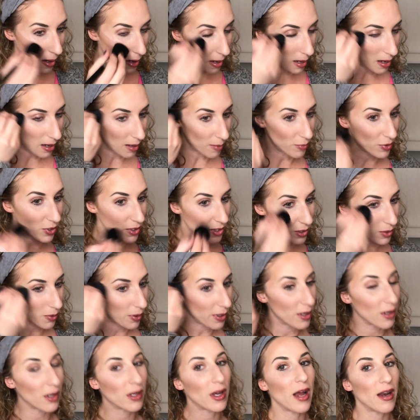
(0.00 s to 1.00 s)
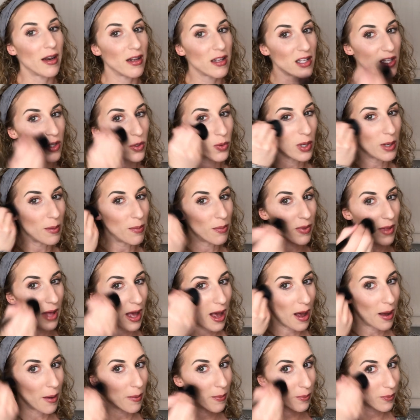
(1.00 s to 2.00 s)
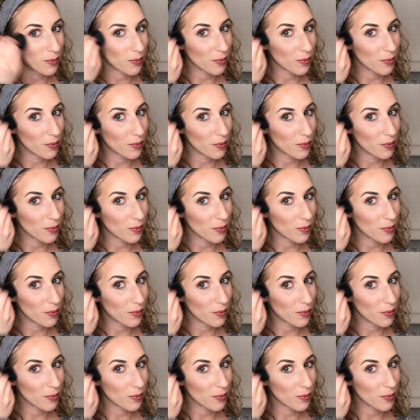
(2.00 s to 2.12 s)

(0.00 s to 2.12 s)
and I'm just going to kind of sweep that.